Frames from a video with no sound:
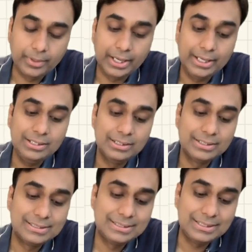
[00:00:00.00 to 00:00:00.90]
by
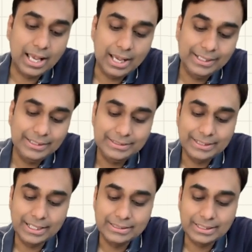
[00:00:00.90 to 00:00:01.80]
sine
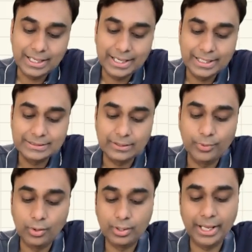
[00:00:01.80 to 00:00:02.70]
delta x
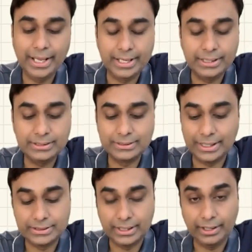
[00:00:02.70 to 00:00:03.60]
upon x,
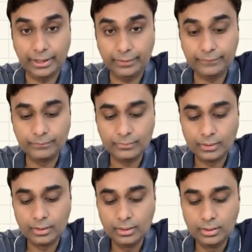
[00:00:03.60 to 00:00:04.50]
delta x,
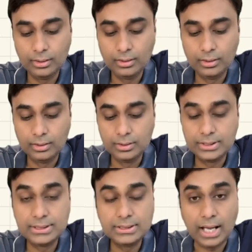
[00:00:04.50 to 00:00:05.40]

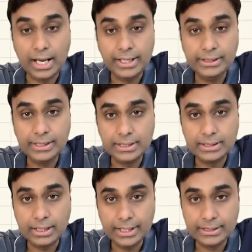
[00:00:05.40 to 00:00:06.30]
sine
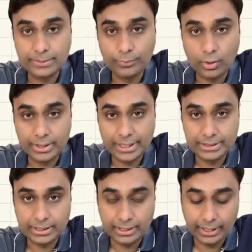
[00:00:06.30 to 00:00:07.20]
delta x upon
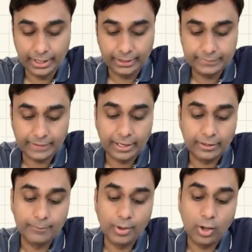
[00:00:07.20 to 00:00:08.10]
delta x, and
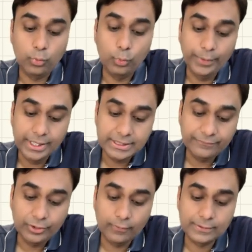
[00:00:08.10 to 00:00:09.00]
about which
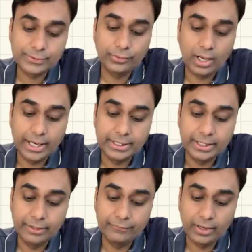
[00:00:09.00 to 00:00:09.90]
we also
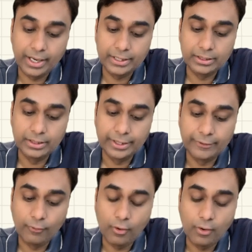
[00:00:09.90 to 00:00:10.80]
identified earlier
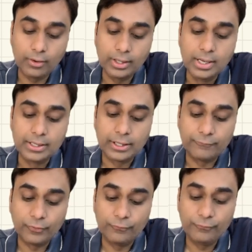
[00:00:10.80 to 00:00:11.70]
on that
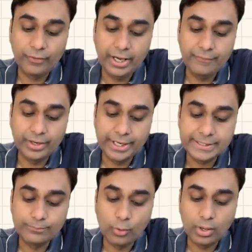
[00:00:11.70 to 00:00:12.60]
for very
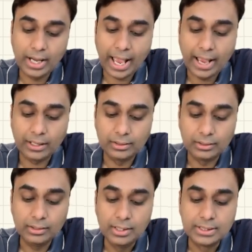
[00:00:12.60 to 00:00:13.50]
small
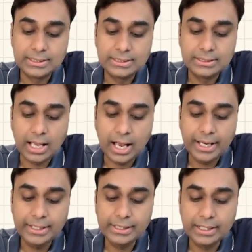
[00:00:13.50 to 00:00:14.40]
angle,
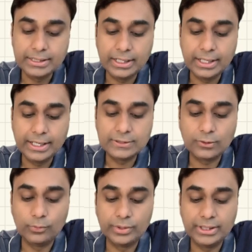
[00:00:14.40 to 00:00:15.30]
sine delta x
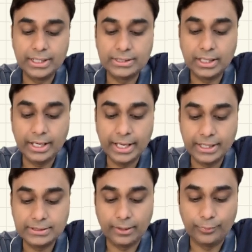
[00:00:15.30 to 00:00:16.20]
over delta
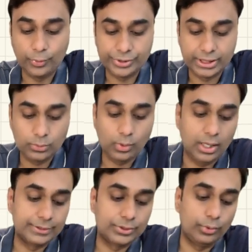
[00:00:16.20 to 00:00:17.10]
x approaches
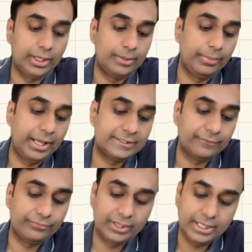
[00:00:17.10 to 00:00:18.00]
1. So in place
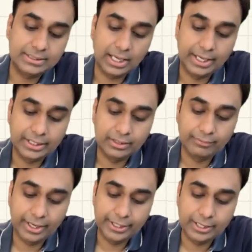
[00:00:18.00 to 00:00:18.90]
of this, I can
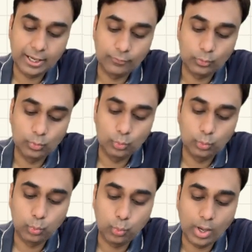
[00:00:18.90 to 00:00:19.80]
write down
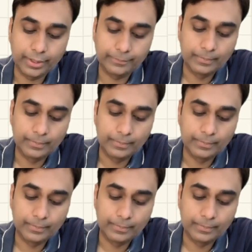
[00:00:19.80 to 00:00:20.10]
1.